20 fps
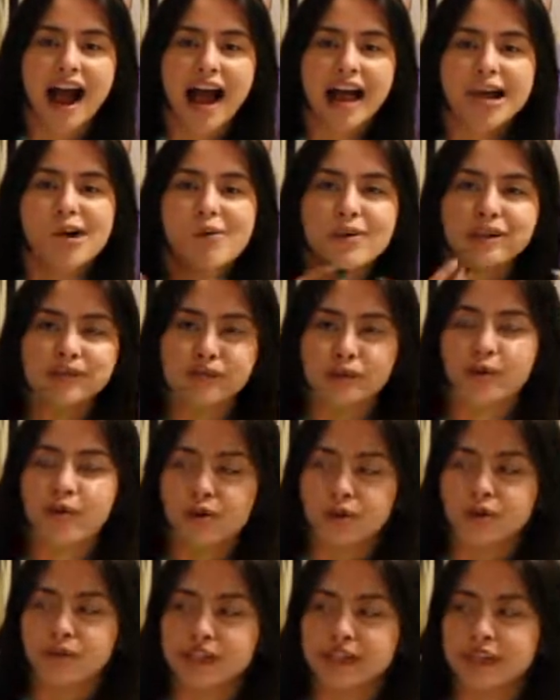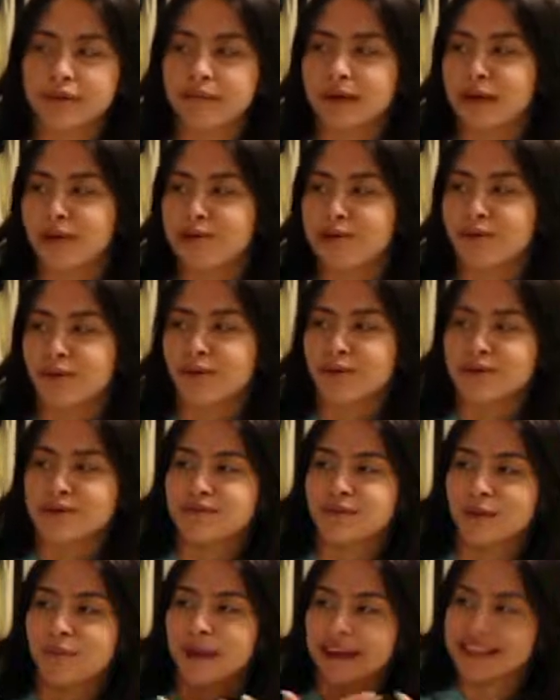I always feel Puerto Rican, but I also
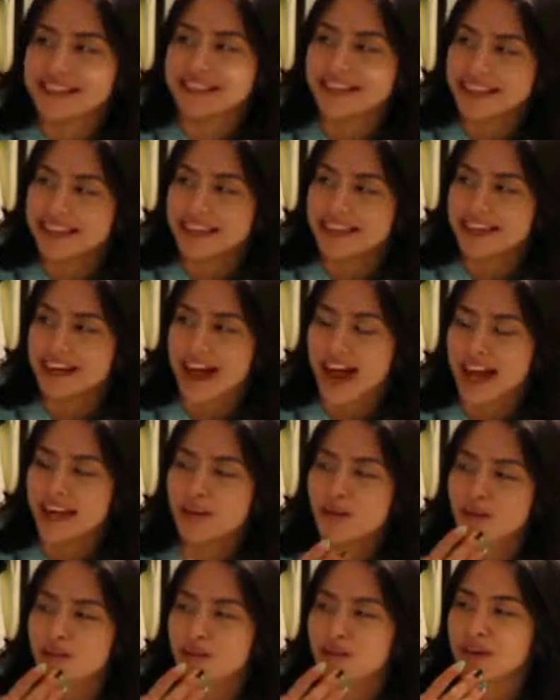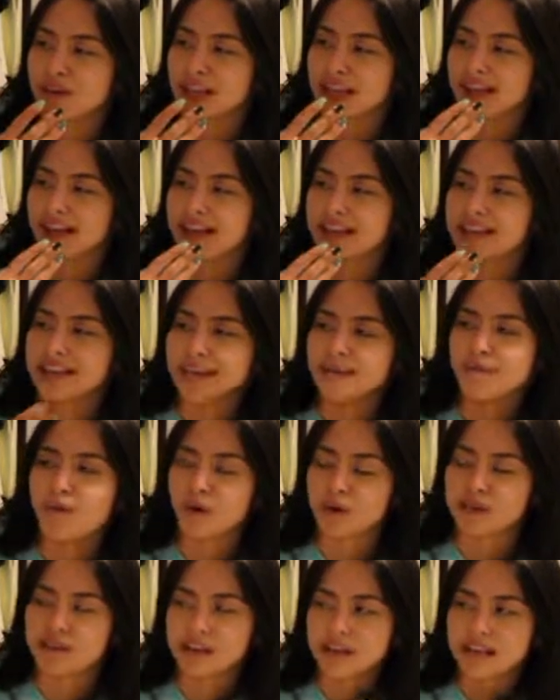always feel Mexican. I don't feel like I lean
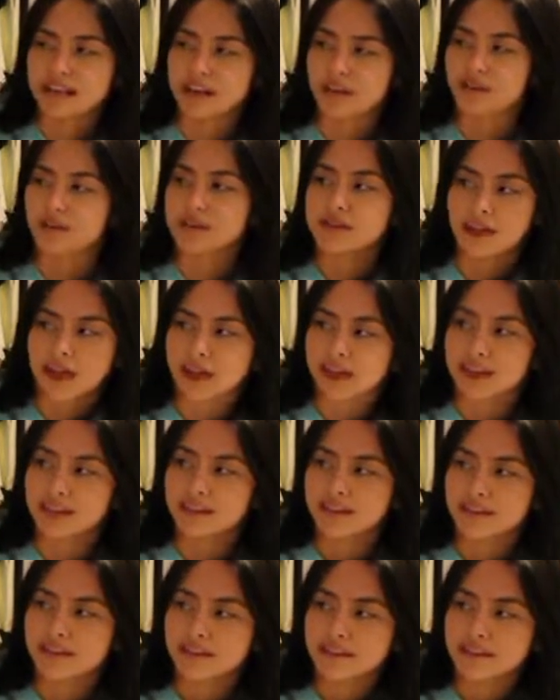more to any other side.